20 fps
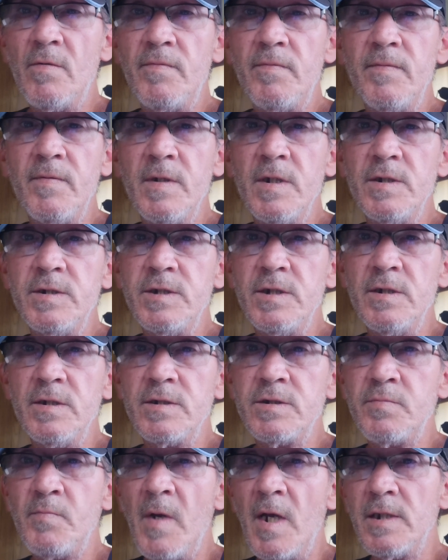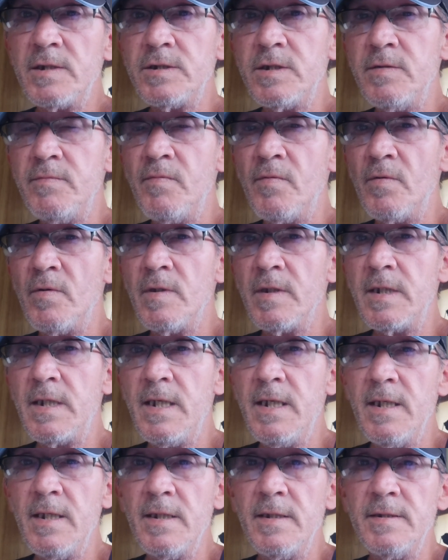fishing, especially for the
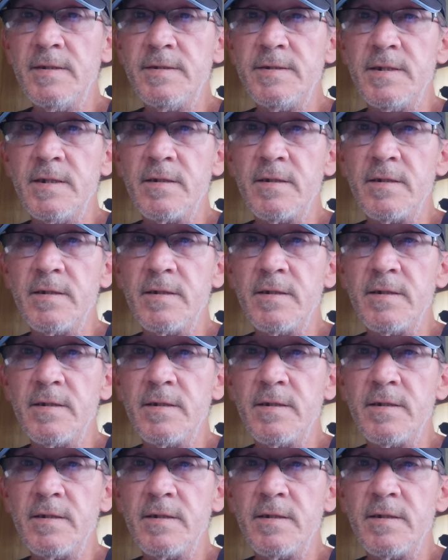kids.